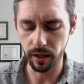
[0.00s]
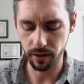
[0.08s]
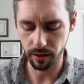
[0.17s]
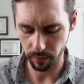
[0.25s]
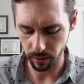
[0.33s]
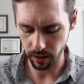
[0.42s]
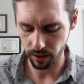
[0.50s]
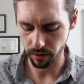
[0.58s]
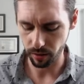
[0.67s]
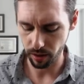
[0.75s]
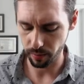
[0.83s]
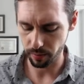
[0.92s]
someone into
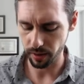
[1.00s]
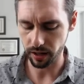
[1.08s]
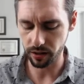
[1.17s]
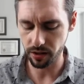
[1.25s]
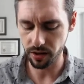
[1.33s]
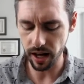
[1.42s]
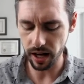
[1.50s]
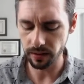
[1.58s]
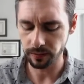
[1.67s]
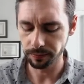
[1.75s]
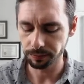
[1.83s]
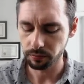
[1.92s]
a hypnotic state.
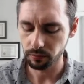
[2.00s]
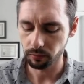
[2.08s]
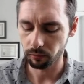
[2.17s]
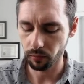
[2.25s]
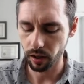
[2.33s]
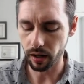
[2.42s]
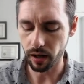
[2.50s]
there